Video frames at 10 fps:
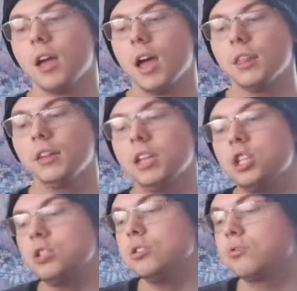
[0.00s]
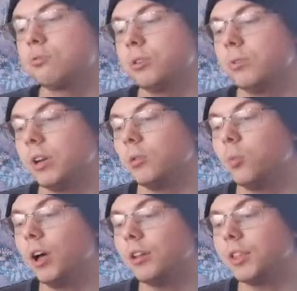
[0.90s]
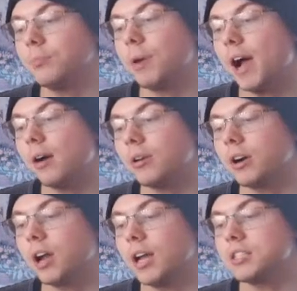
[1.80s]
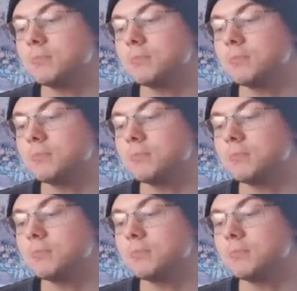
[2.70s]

And the nations grew in wealth and power as